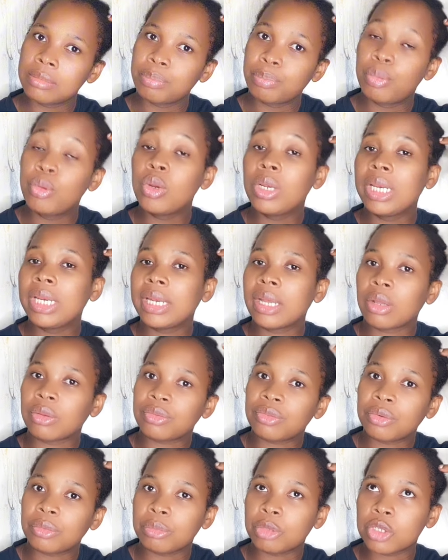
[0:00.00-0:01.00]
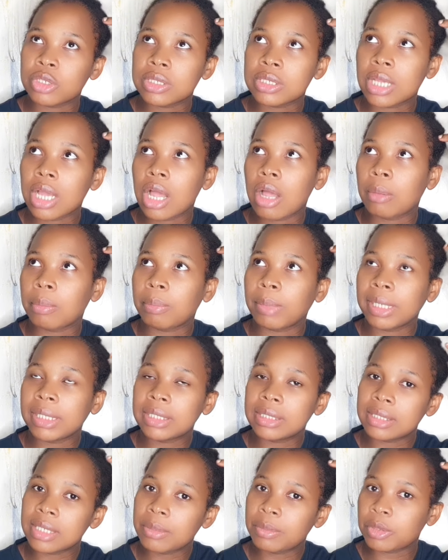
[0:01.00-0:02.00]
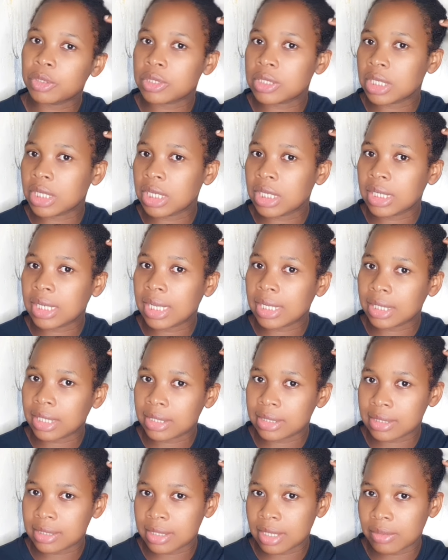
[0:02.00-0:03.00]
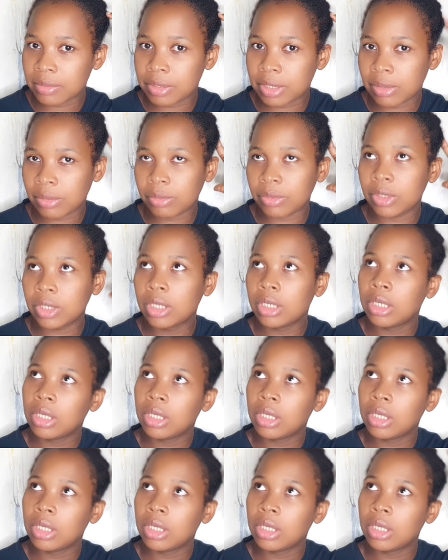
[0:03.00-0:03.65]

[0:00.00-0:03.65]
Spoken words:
pulling out from your scalp by the time you're taking that hairstyle down.